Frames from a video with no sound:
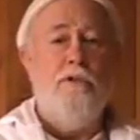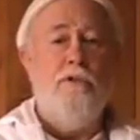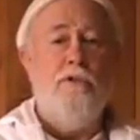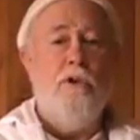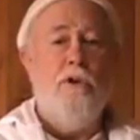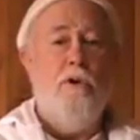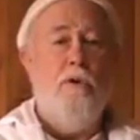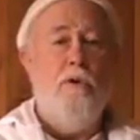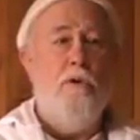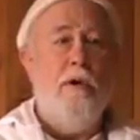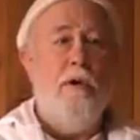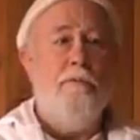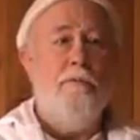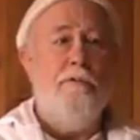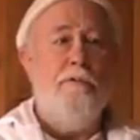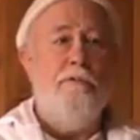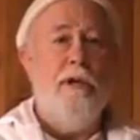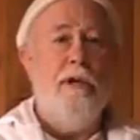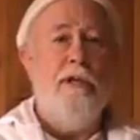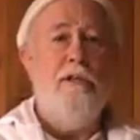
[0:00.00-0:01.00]
So I'm
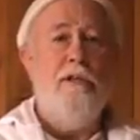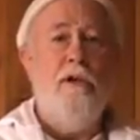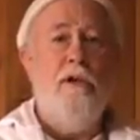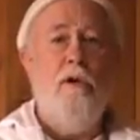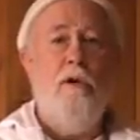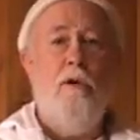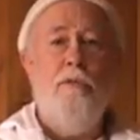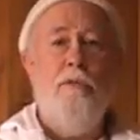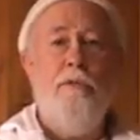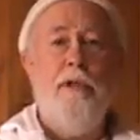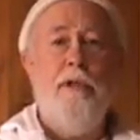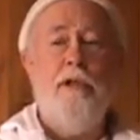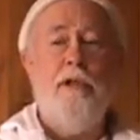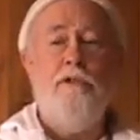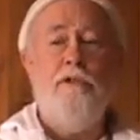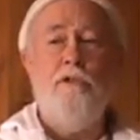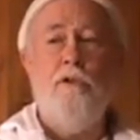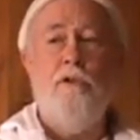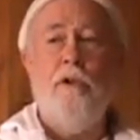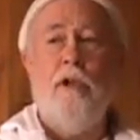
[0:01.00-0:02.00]
afraid the whole thing
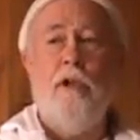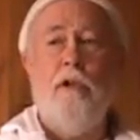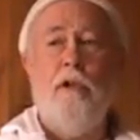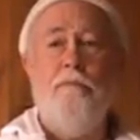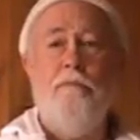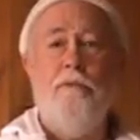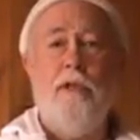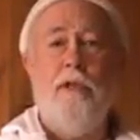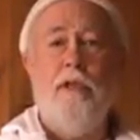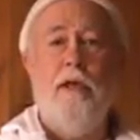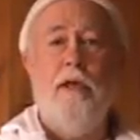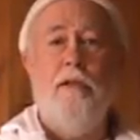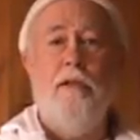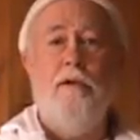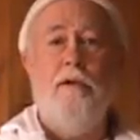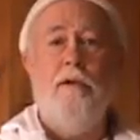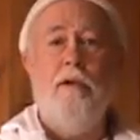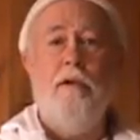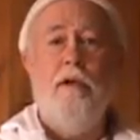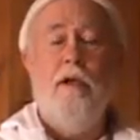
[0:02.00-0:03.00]
is going to come
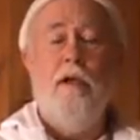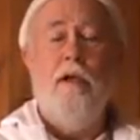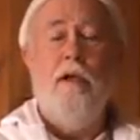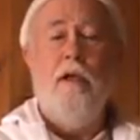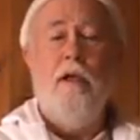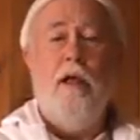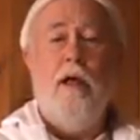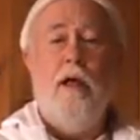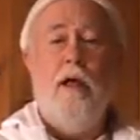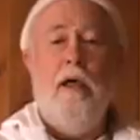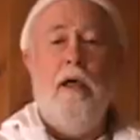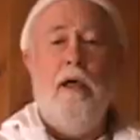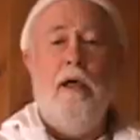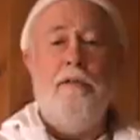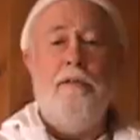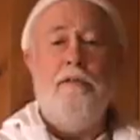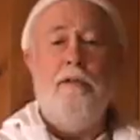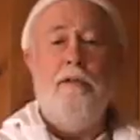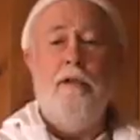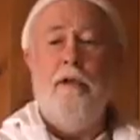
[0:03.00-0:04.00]
together
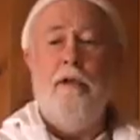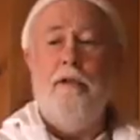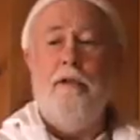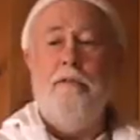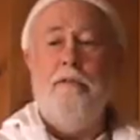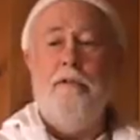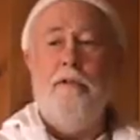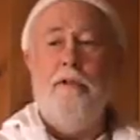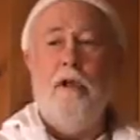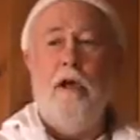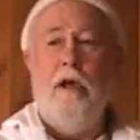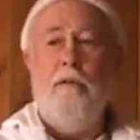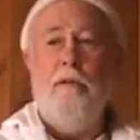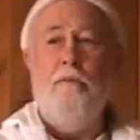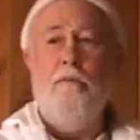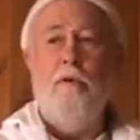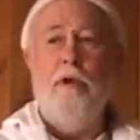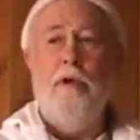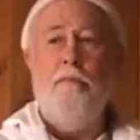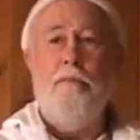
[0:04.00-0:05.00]
at the
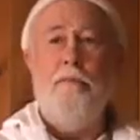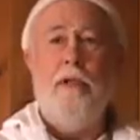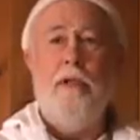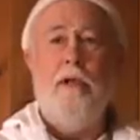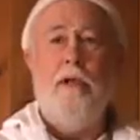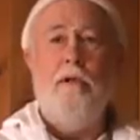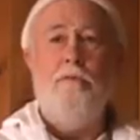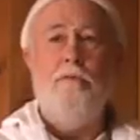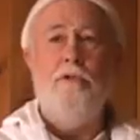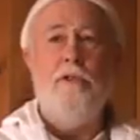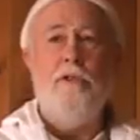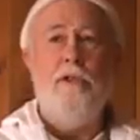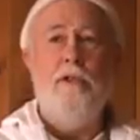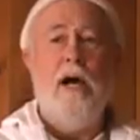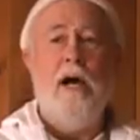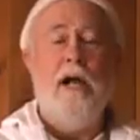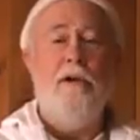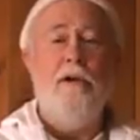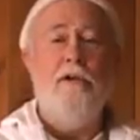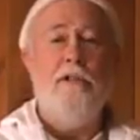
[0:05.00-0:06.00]
time when it becomes a
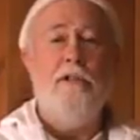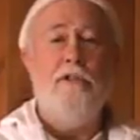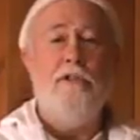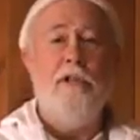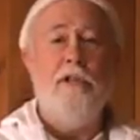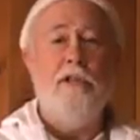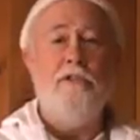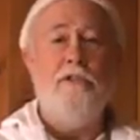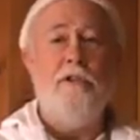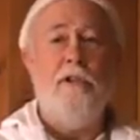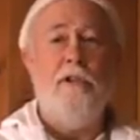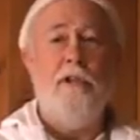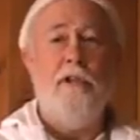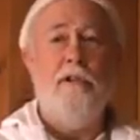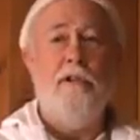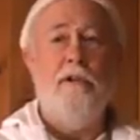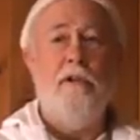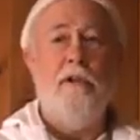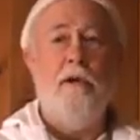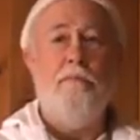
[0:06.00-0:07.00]
dire necessity
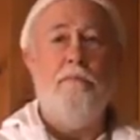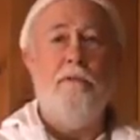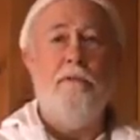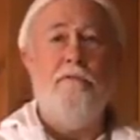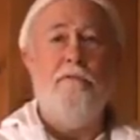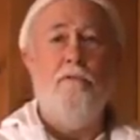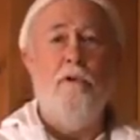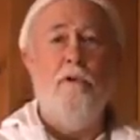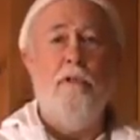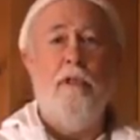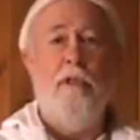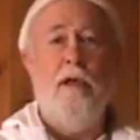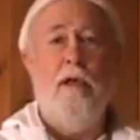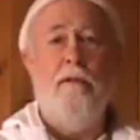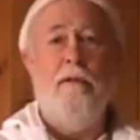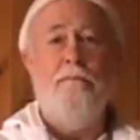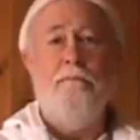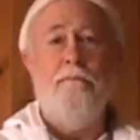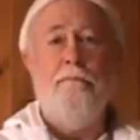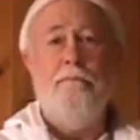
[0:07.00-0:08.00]
and not before
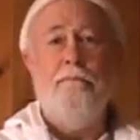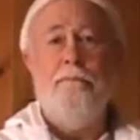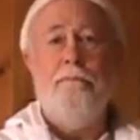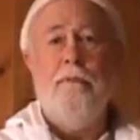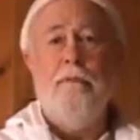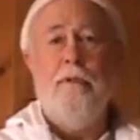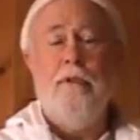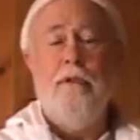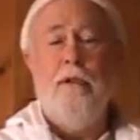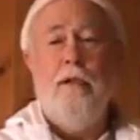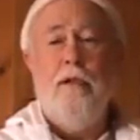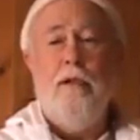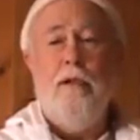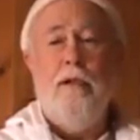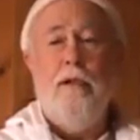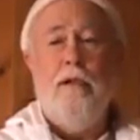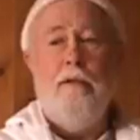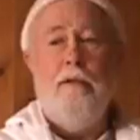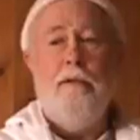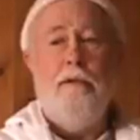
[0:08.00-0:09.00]
that.
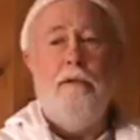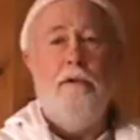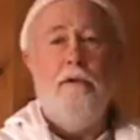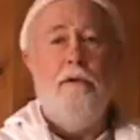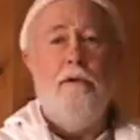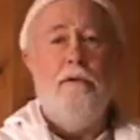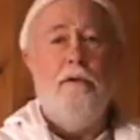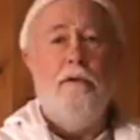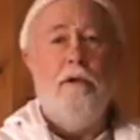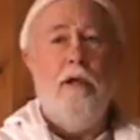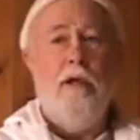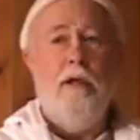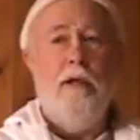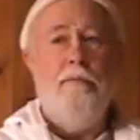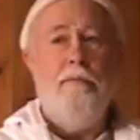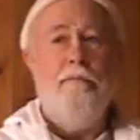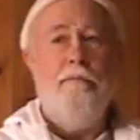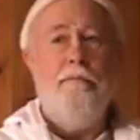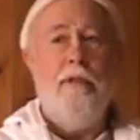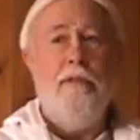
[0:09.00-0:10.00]
You know,
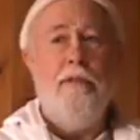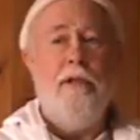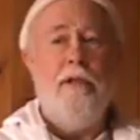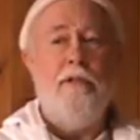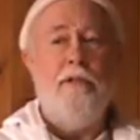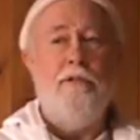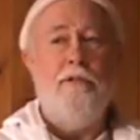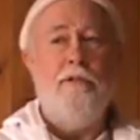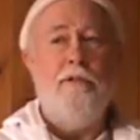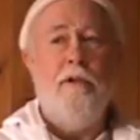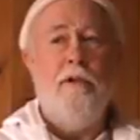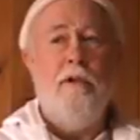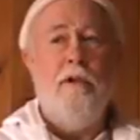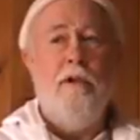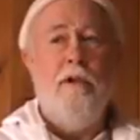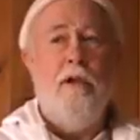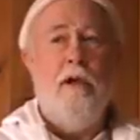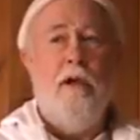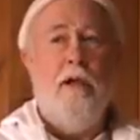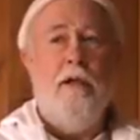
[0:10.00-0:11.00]
and that's,
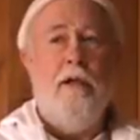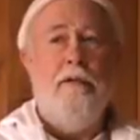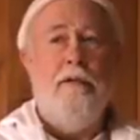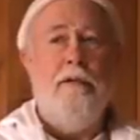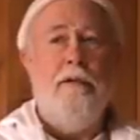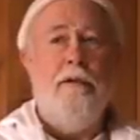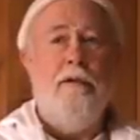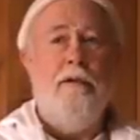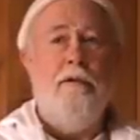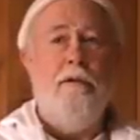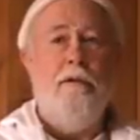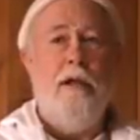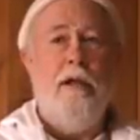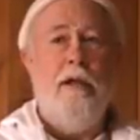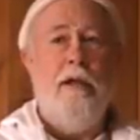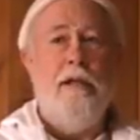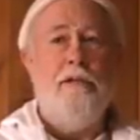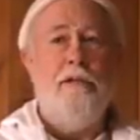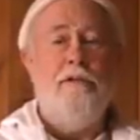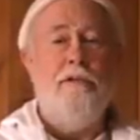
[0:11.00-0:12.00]
you know, I
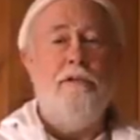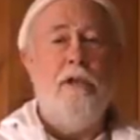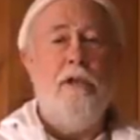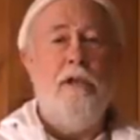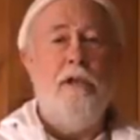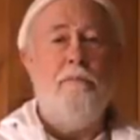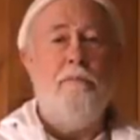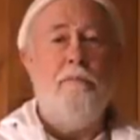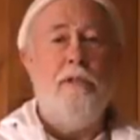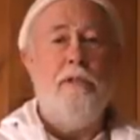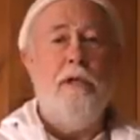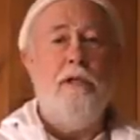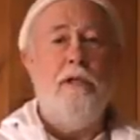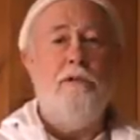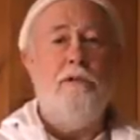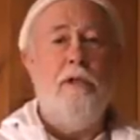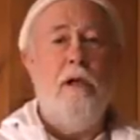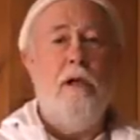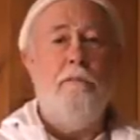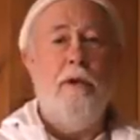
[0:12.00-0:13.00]
hate to say it, but
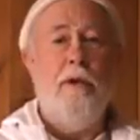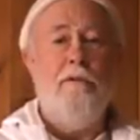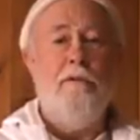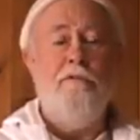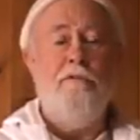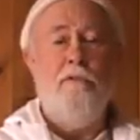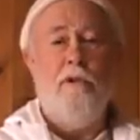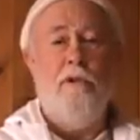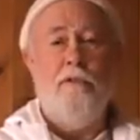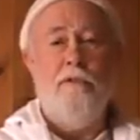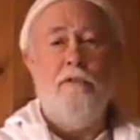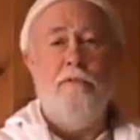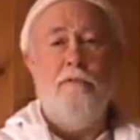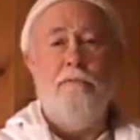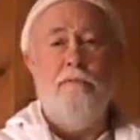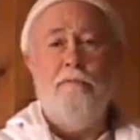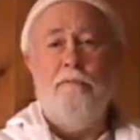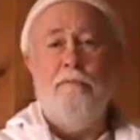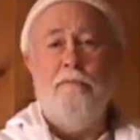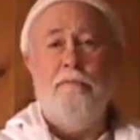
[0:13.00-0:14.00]
that's not my fault.